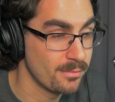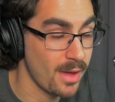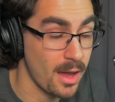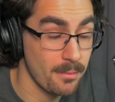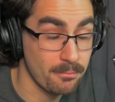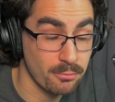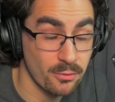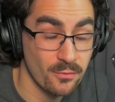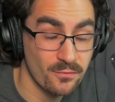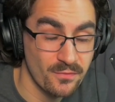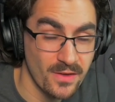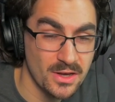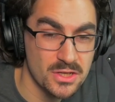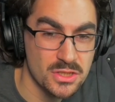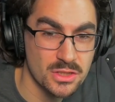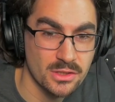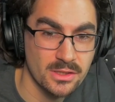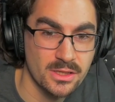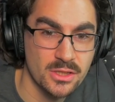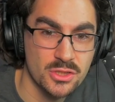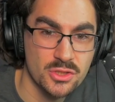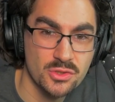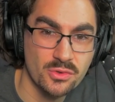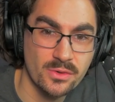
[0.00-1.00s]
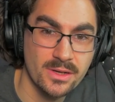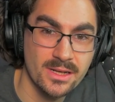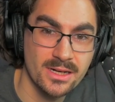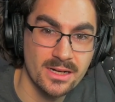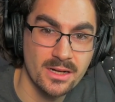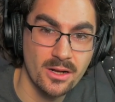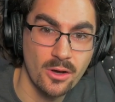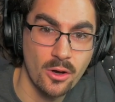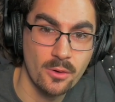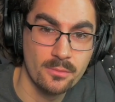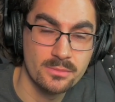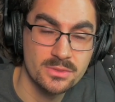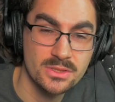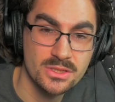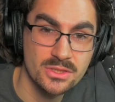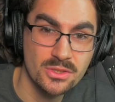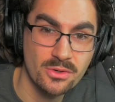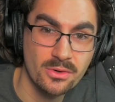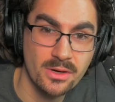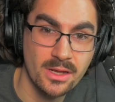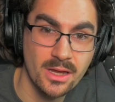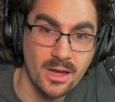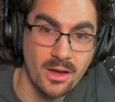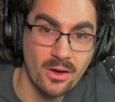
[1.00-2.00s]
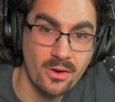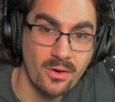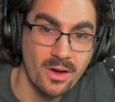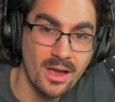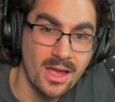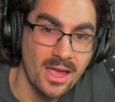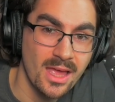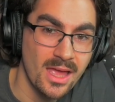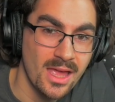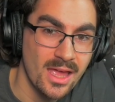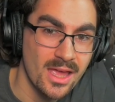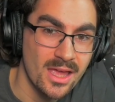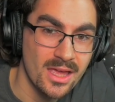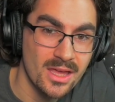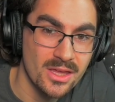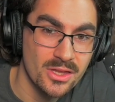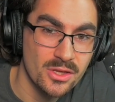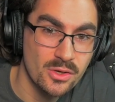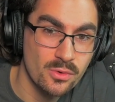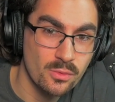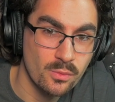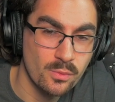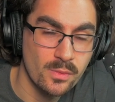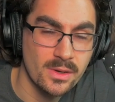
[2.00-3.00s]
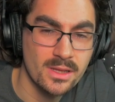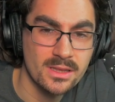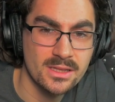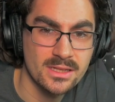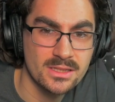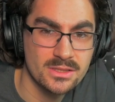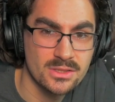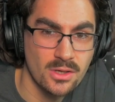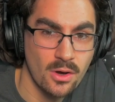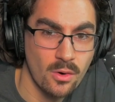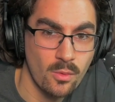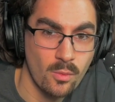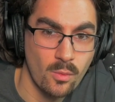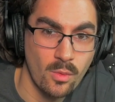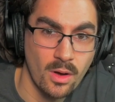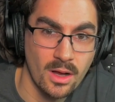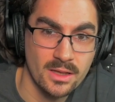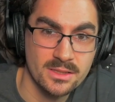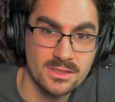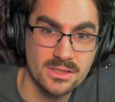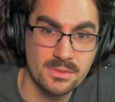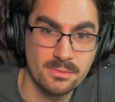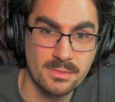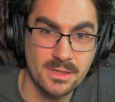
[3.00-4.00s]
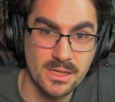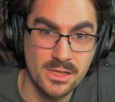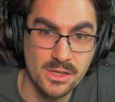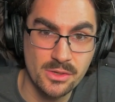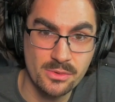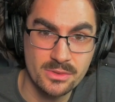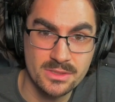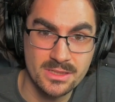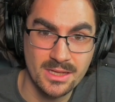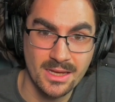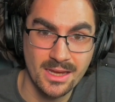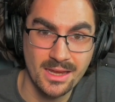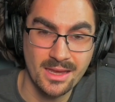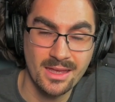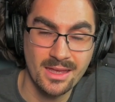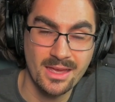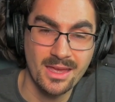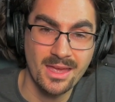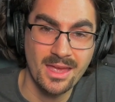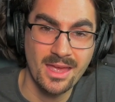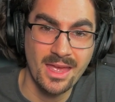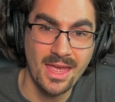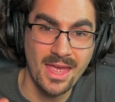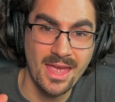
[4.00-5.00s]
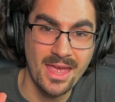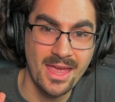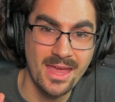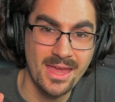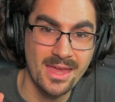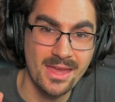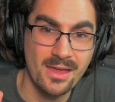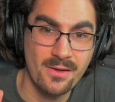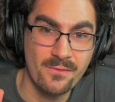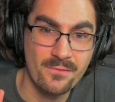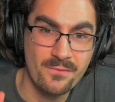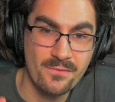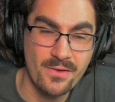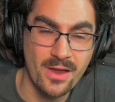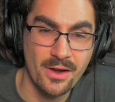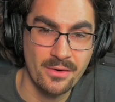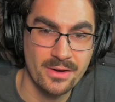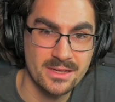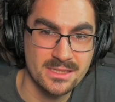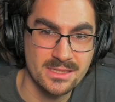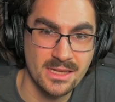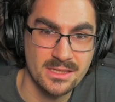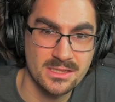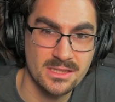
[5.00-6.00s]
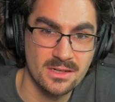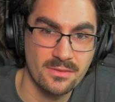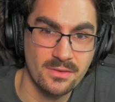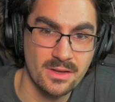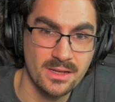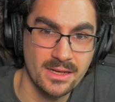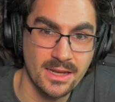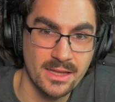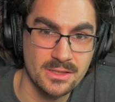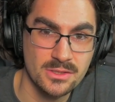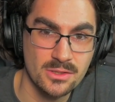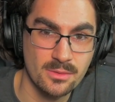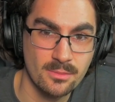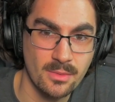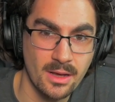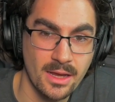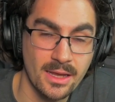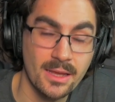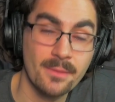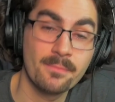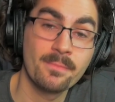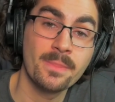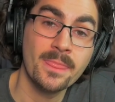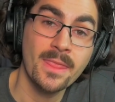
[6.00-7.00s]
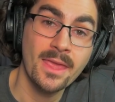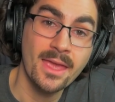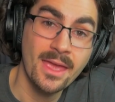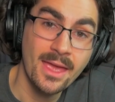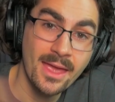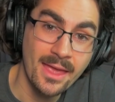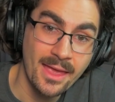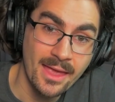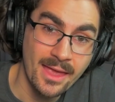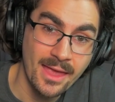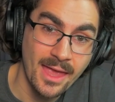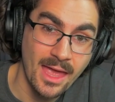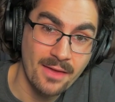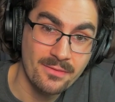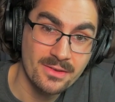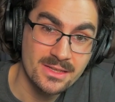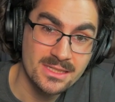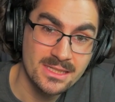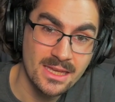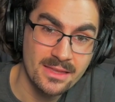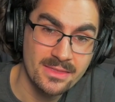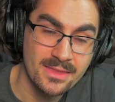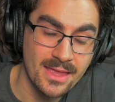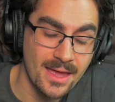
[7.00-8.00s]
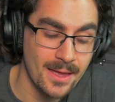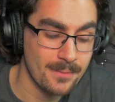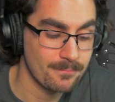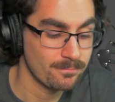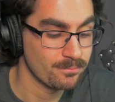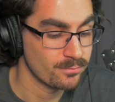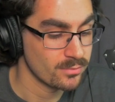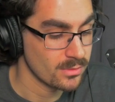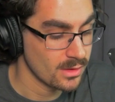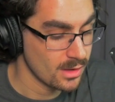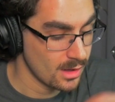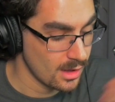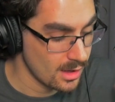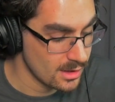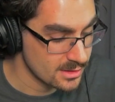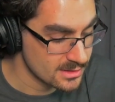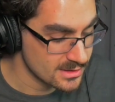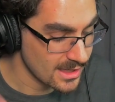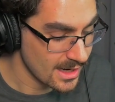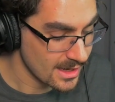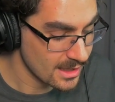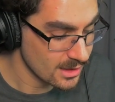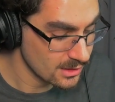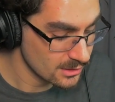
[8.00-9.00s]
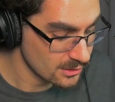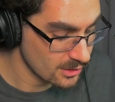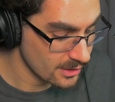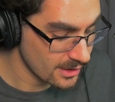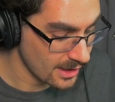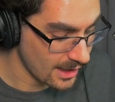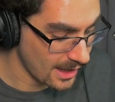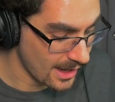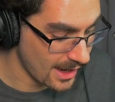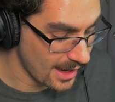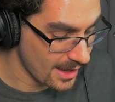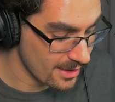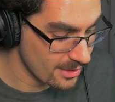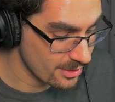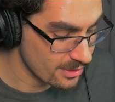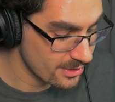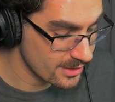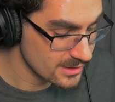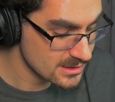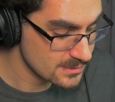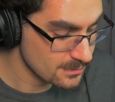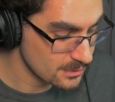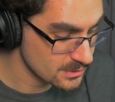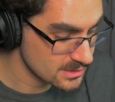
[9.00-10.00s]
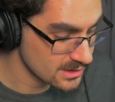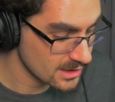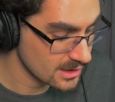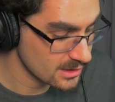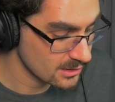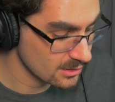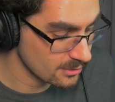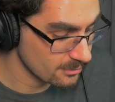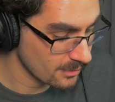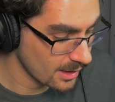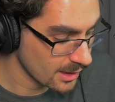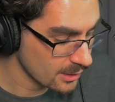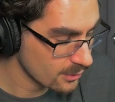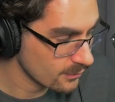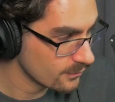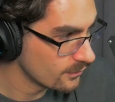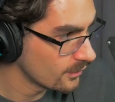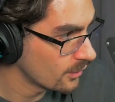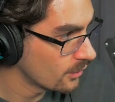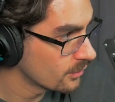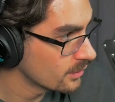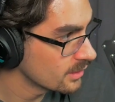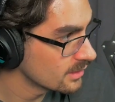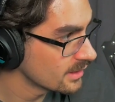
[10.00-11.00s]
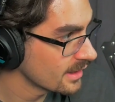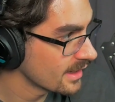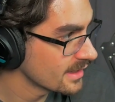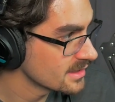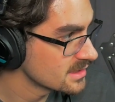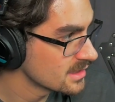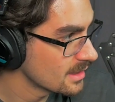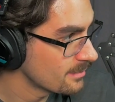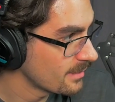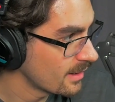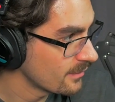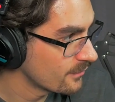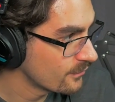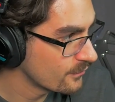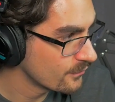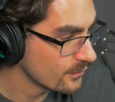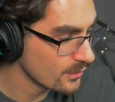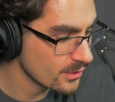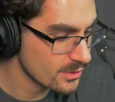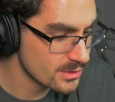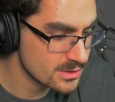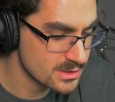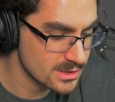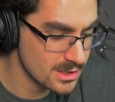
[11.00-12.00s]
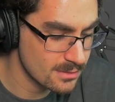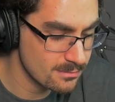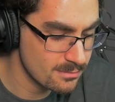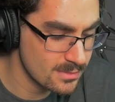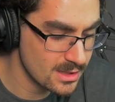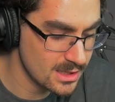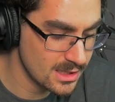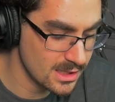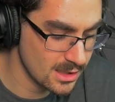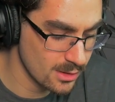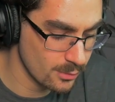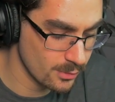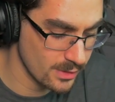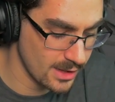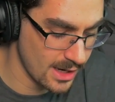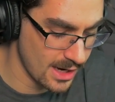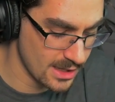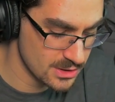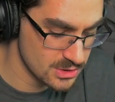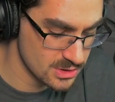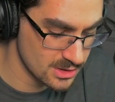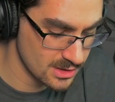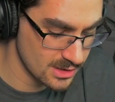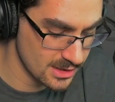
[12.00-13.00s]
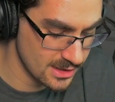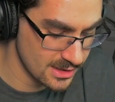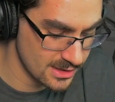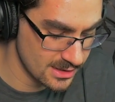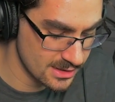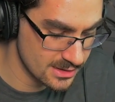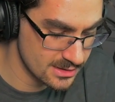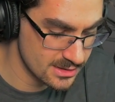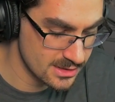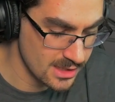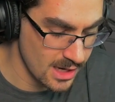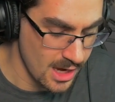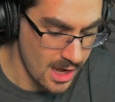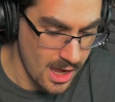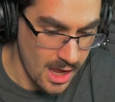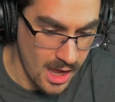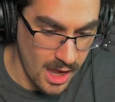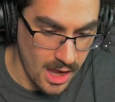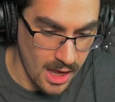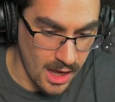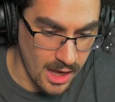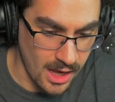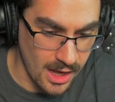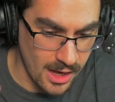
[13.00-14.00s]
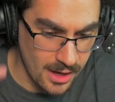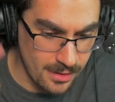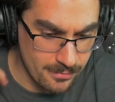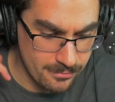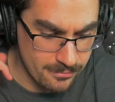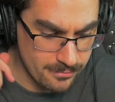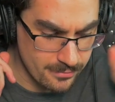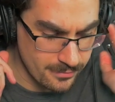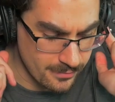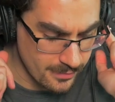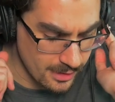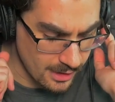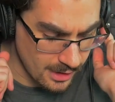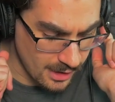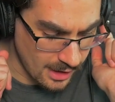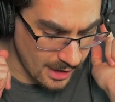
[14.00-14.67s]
a professionally treated home studio, you really don't want to be using a very sensitive condenser mic. Having said that, taking a look at this particular microphone, like I said, my first immediate reaction is I